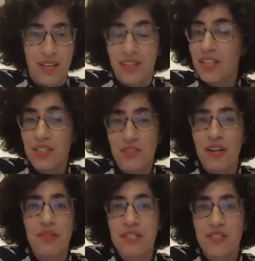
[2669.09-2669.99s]
And it's
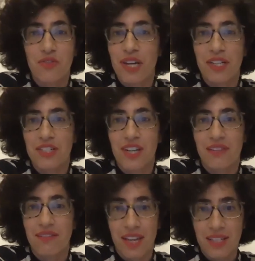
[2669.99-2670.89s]
very strange
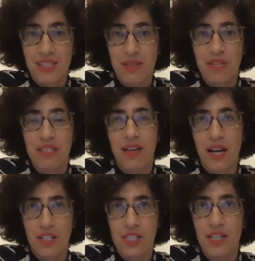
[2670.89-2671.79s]
uh, text, but
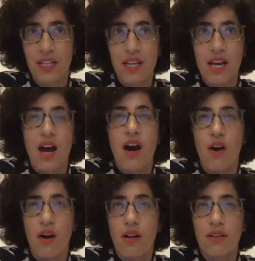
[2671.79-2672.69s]
actually
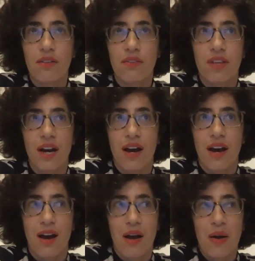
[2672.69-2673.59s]
all the
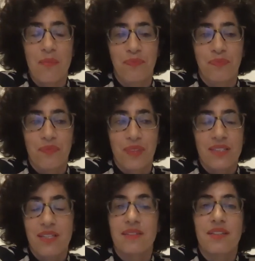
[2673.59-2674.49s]
um,
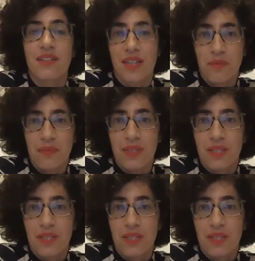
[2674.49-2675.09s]
tzaddikim,